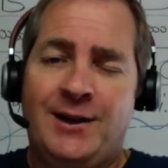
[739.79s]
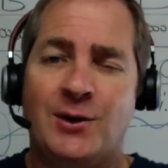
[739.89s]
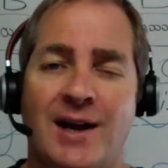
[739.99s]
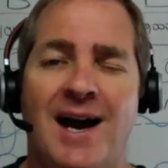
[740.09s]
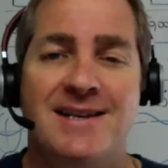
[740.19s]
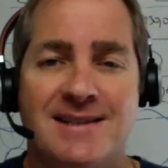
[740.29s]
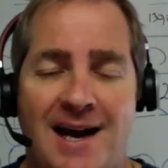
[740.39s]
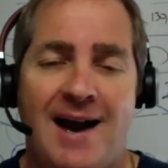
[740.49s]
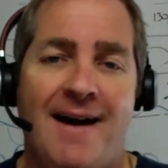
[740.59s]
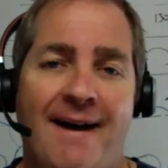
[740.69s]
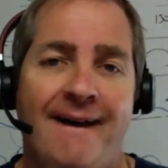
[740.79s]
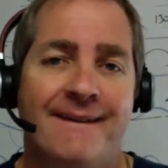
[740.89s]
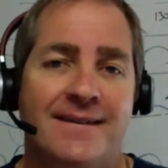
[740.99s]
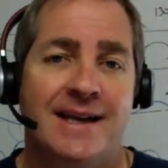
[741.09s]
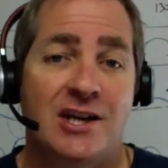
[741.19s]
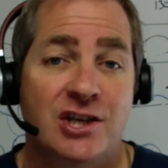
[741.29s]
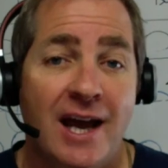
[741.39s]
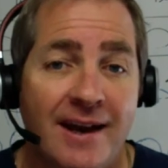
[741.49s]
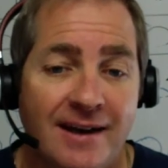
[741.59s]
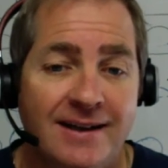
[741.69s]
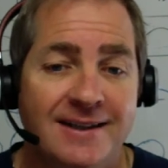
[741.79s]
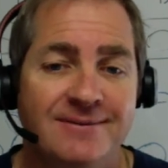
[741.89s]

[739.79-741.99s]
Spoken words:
Cool, guys. Catch you later.